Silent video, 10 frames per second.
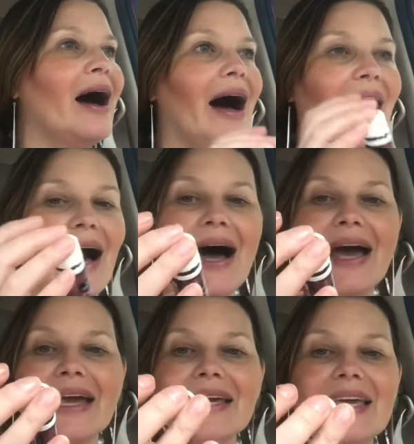
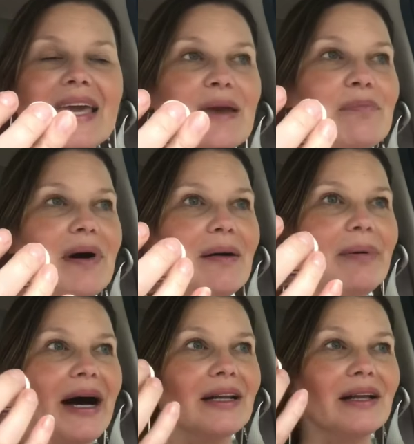I keep a
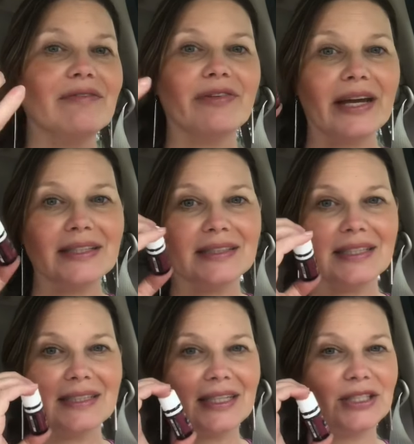bottle of
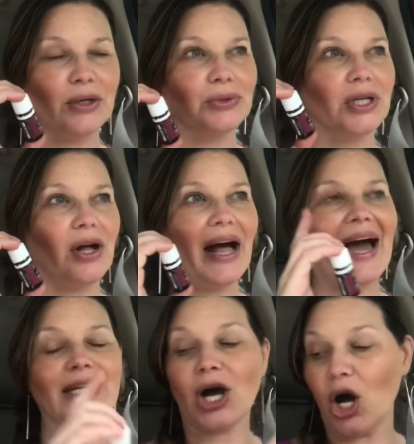frankincense, I told y'all,
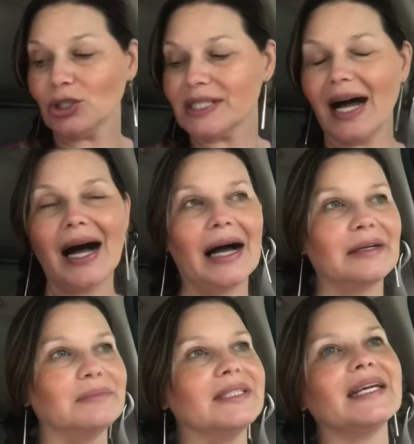at all
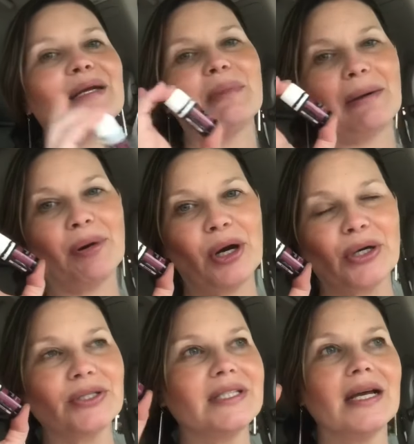times in my
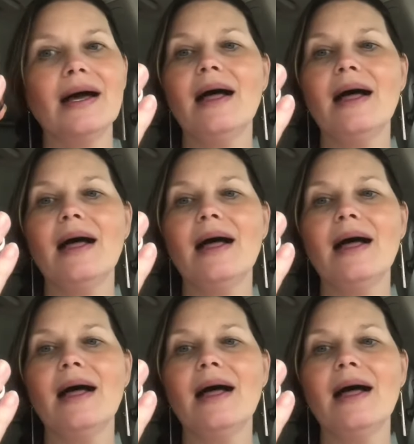purse.